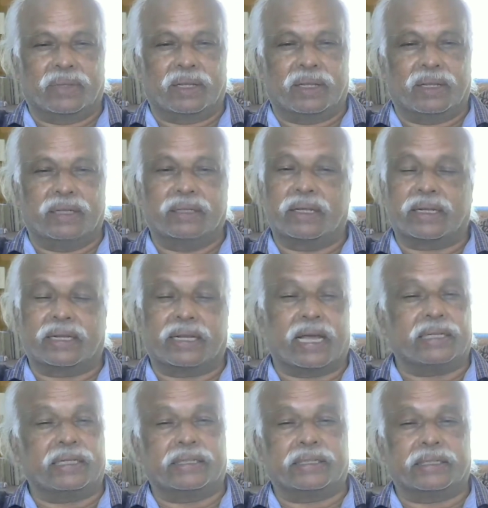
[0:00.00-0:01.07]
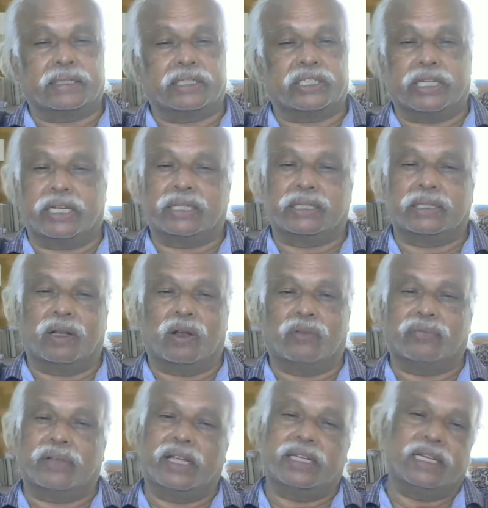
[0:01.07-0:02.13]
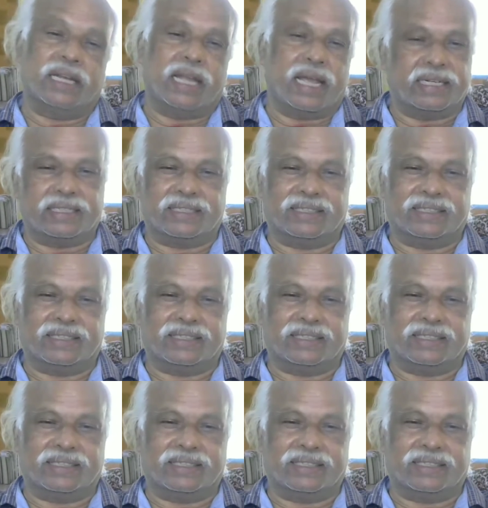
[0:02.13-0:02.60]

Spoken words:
in the characteristics of any land.